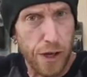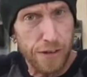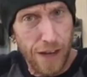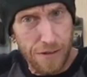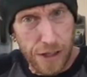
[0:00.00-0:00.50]

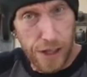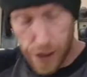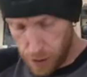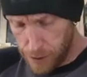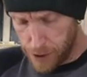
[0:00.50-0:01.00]
does have a
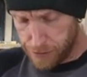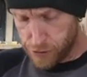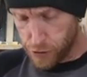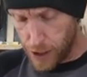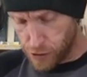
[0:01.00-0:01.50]
little bit of
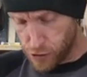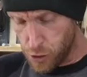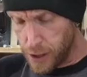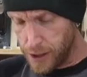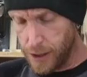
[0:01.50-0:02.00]
stretch
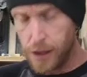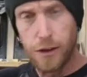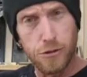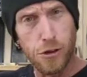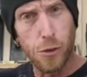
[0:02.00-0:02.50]
to it,
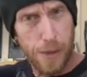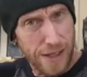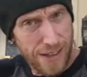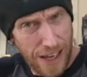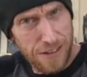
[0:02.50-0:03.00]
so
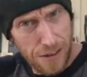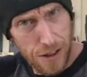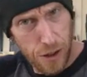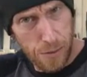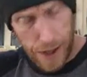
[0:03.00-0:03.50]
it takes a
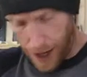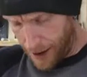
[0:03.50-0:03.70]
little bit of